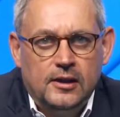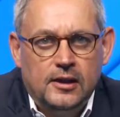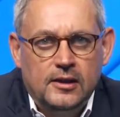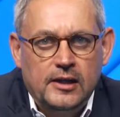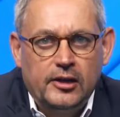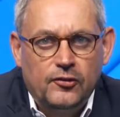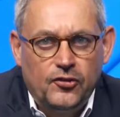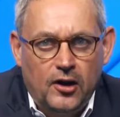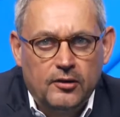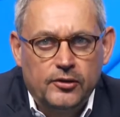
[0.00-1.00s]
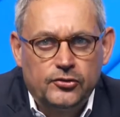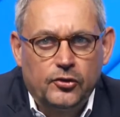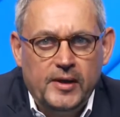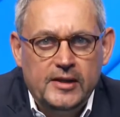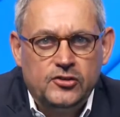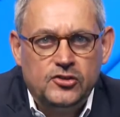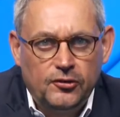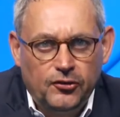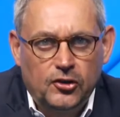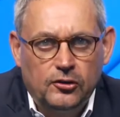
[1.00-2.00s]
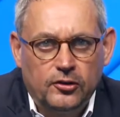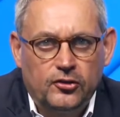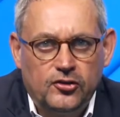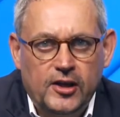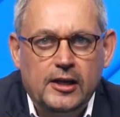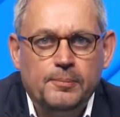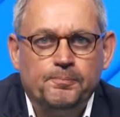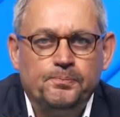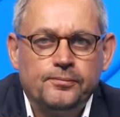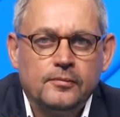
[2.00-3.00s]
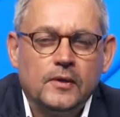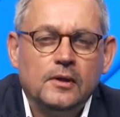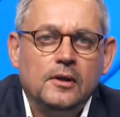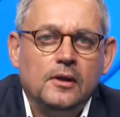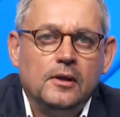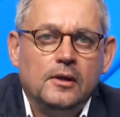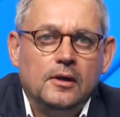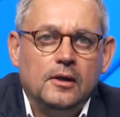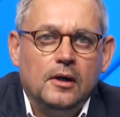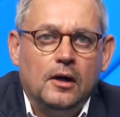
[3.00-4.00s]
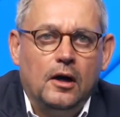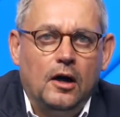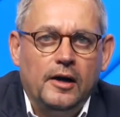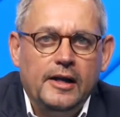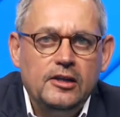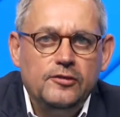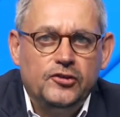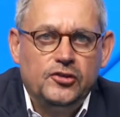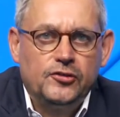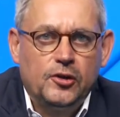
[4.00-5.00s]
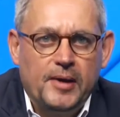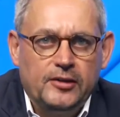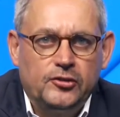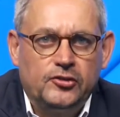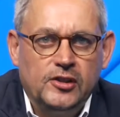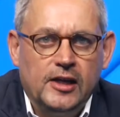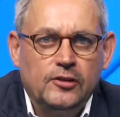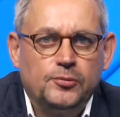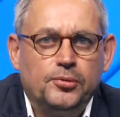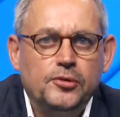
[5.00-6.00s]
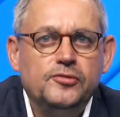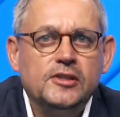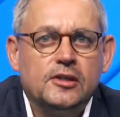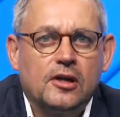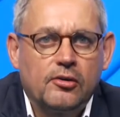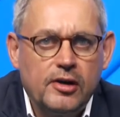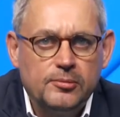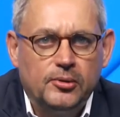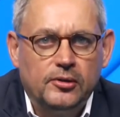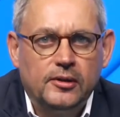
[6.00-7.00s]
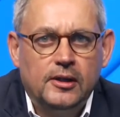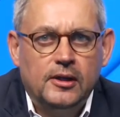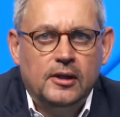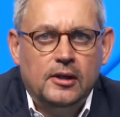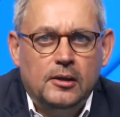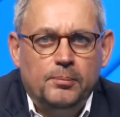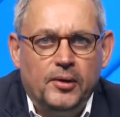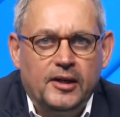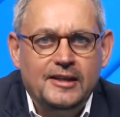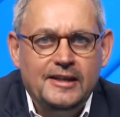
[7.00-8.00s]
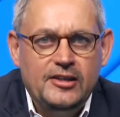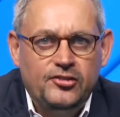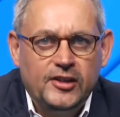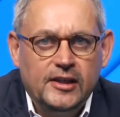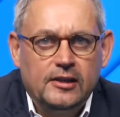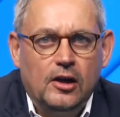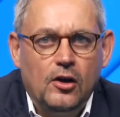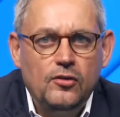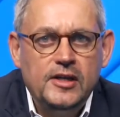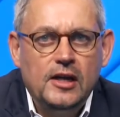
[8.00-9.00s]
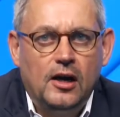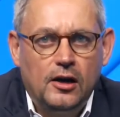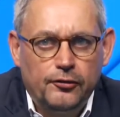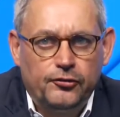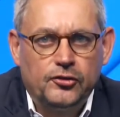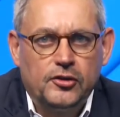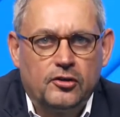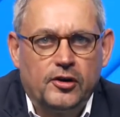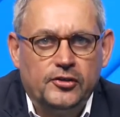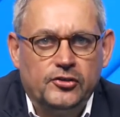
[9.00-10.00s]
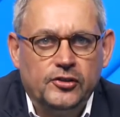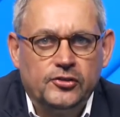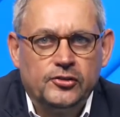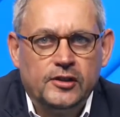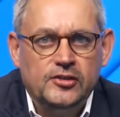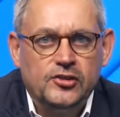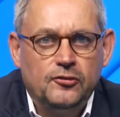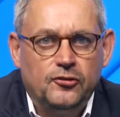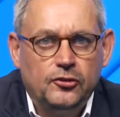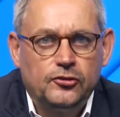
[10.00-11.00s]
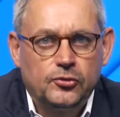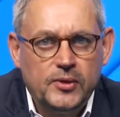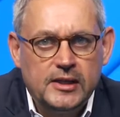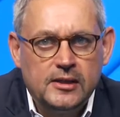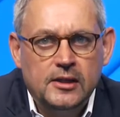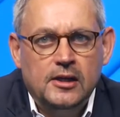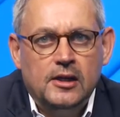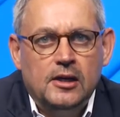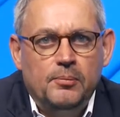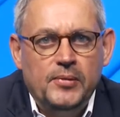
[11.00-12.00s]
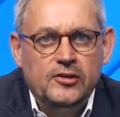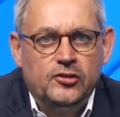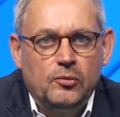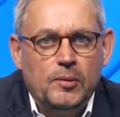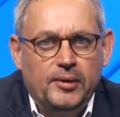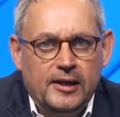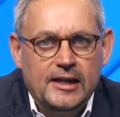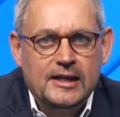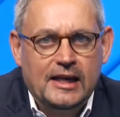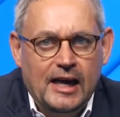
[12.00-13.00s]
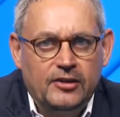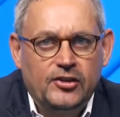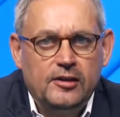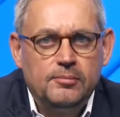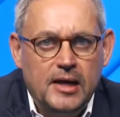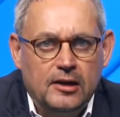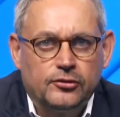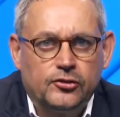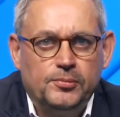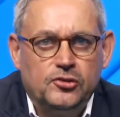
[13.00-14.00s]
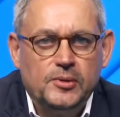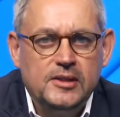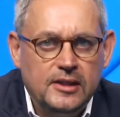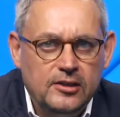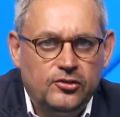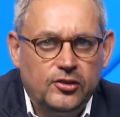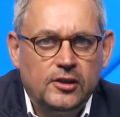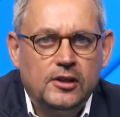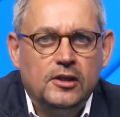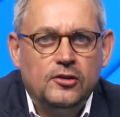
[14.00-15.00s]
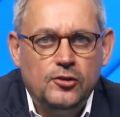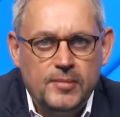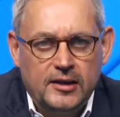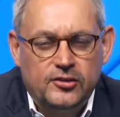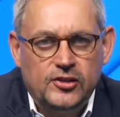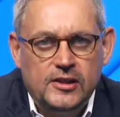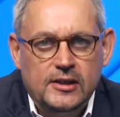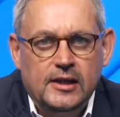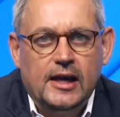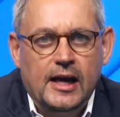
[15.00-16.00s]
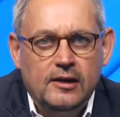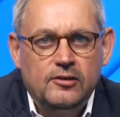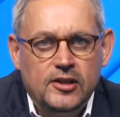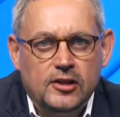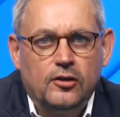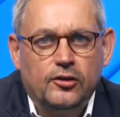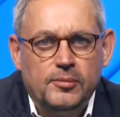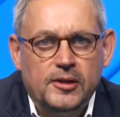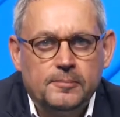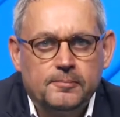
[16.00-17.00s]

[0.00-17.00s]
Yet the virus remains difficult to tame. Our innovative capacity has proved incredible, but unleashing it only after a crisis is in full swing means that we're playing cat and mouse between nature, humanity, and the economy.